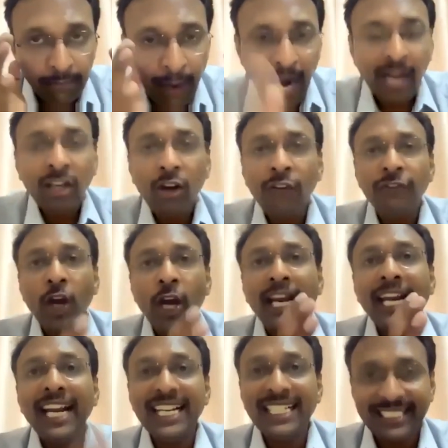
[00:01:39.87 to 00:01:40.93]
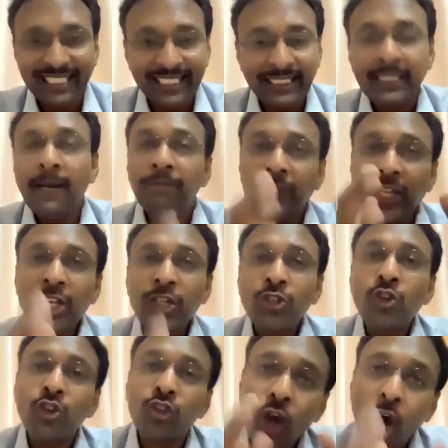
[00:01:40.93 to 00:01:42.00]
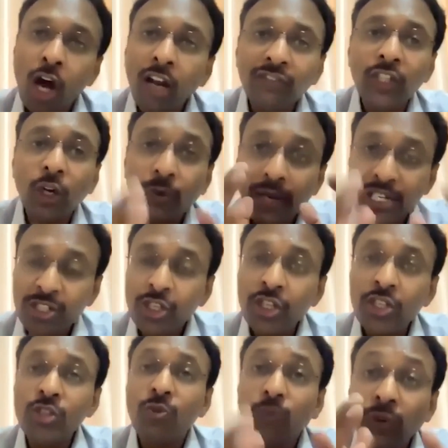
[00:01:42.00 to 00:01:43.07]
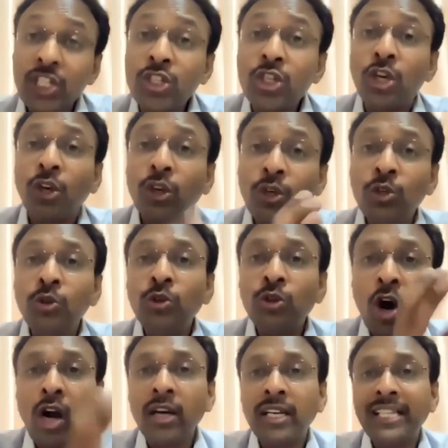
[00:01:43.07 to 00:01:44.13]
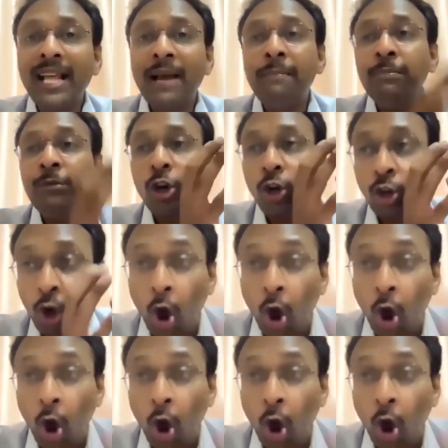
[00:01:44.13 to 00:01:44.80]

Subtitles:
part of your analysis is to solve the questions which you got them